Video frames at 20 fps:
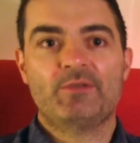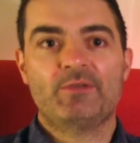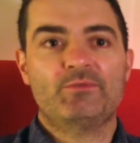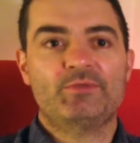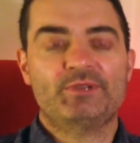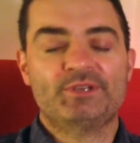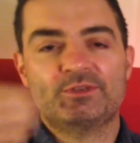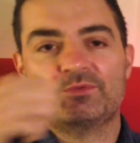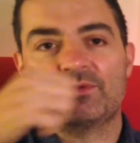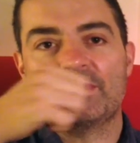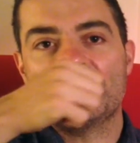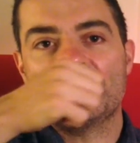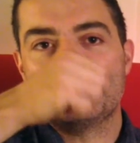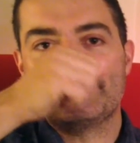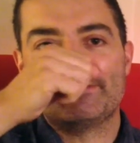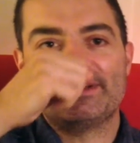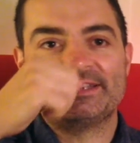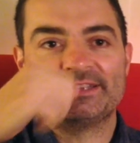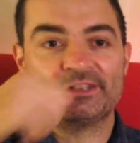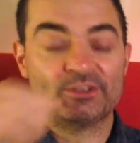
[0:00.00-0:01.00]
Which is one of the
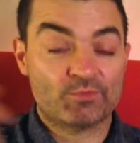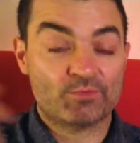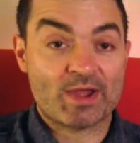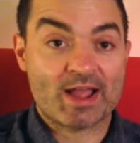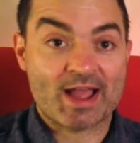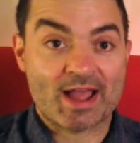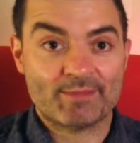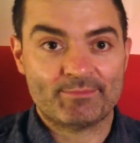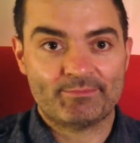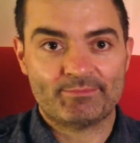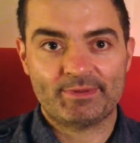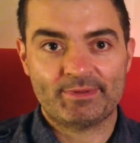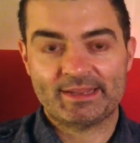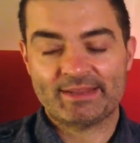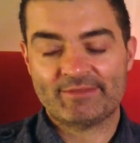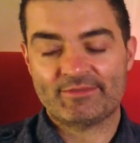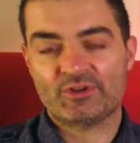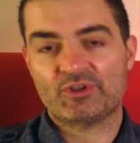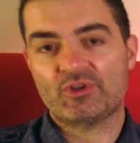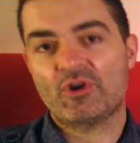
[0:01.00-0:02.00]
reasons why I
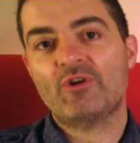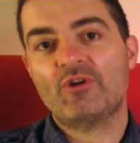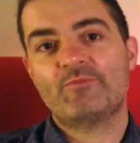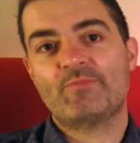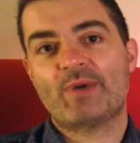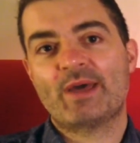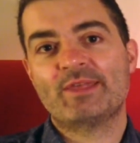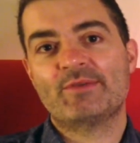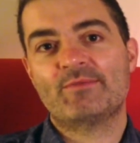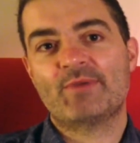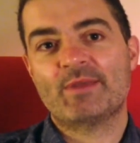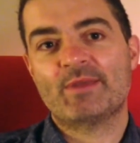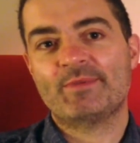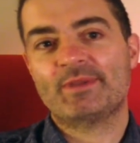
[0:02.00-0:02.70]
believe in God, by the way,